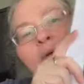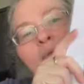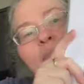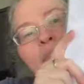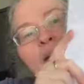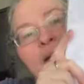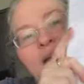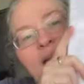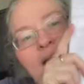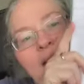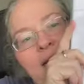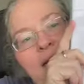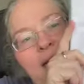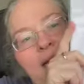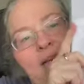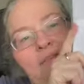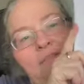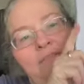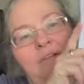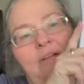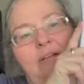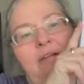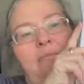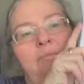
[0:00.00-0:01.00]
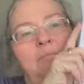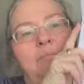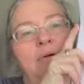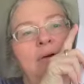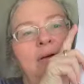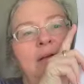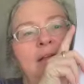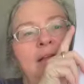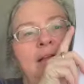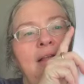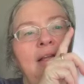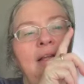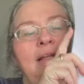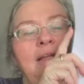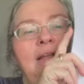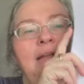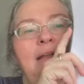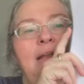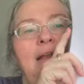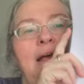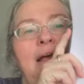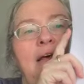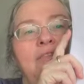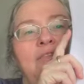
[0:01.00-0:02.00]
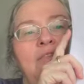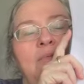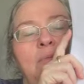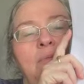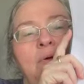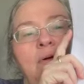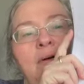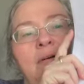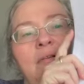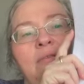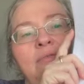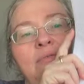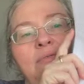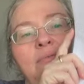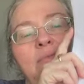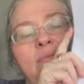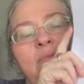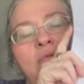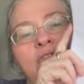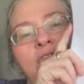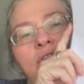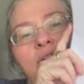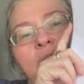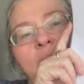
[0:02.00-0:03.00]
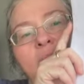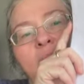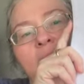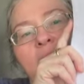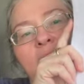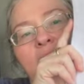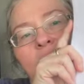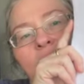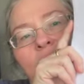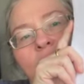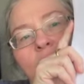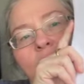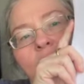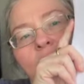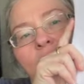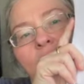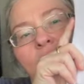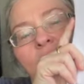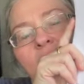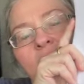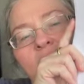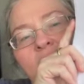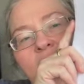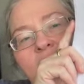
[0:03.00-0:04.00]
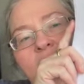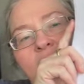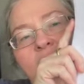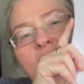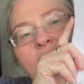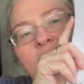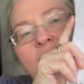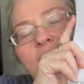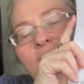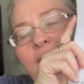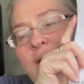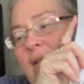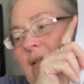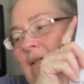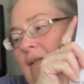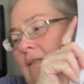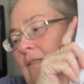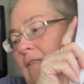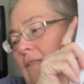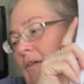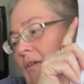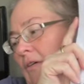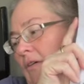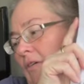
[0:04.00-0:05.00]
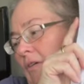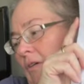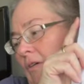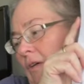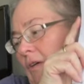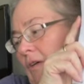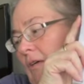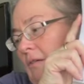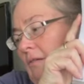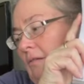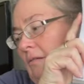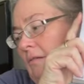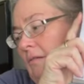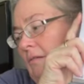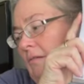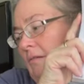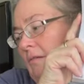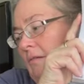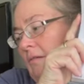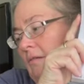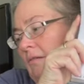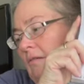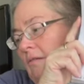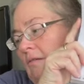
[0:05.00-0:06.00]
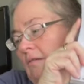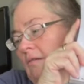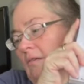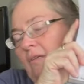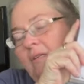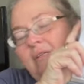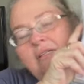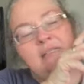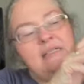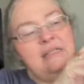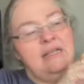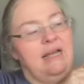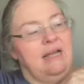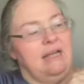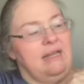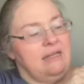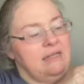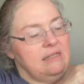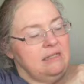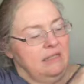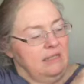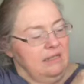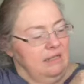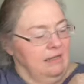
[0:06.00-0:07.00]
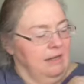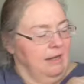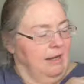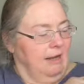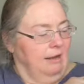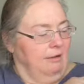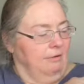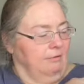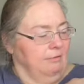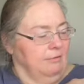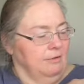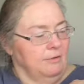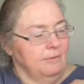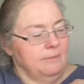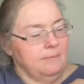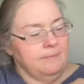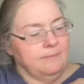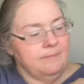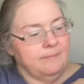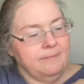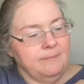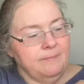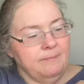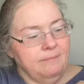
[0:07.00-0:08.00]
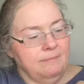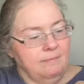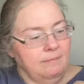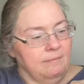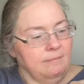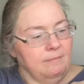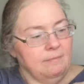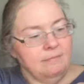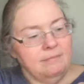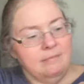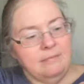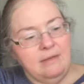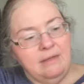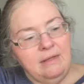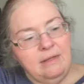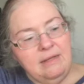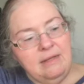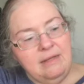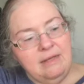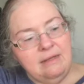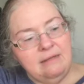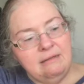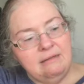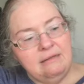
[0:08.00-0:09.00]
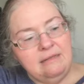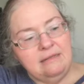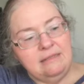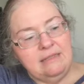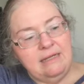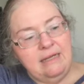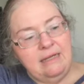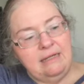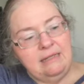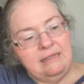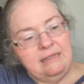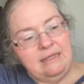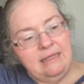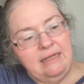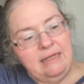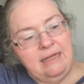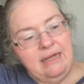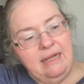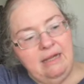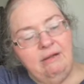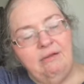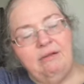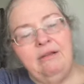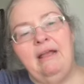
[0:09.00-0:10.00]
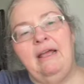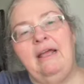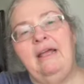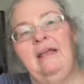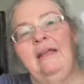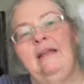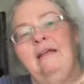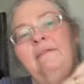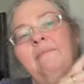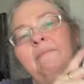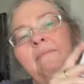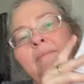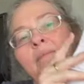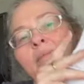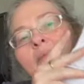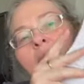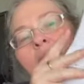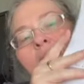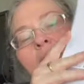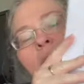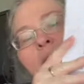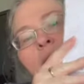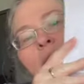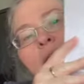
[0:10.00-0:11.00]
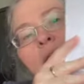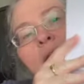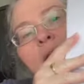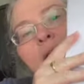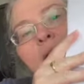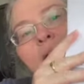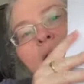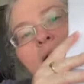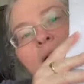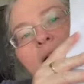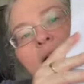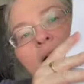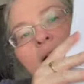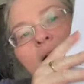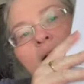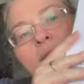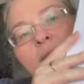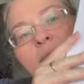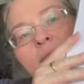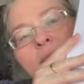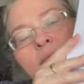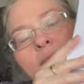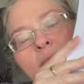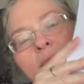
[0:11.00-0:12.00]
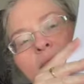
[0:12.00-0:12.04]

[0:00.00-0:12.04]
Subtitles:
mini evening by Leonid Afremov, tried by Heaven and Earth Designs, and it's on, is it 18 count? Yeah, it's 18 count aida. 2/1